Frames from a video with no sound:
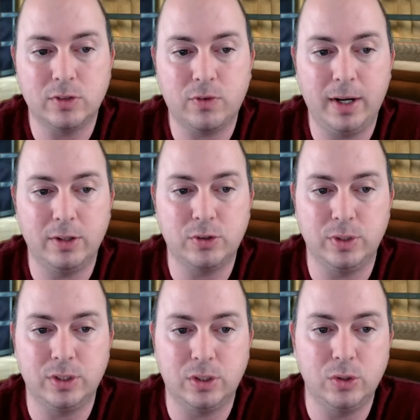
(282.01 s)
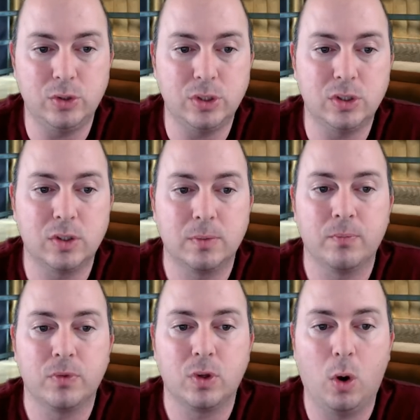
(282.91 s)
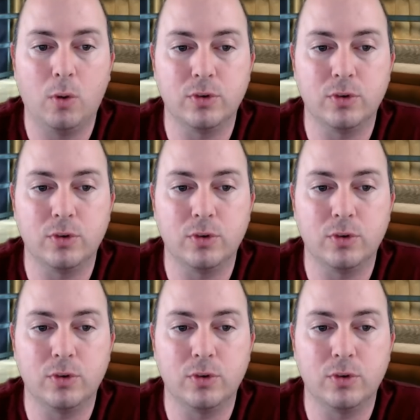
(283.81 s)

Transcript: financial institutions over